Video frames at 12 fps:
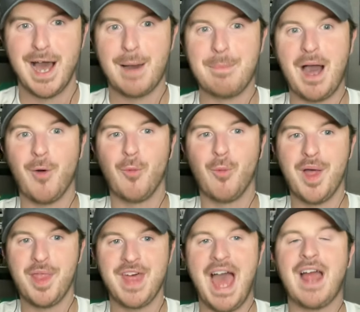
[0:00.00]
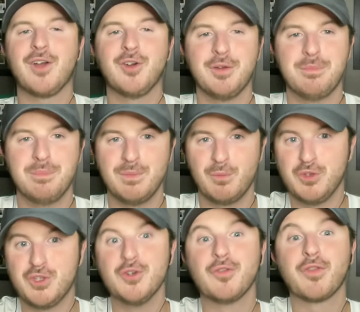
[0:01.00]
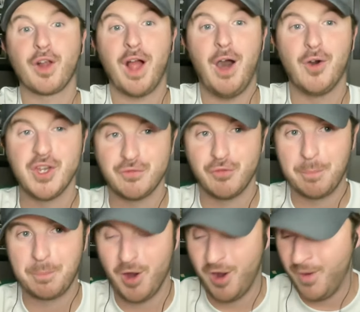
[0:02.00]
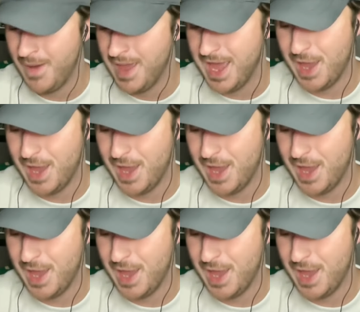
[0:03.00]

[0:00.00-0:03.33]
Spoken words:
about what that could do for college football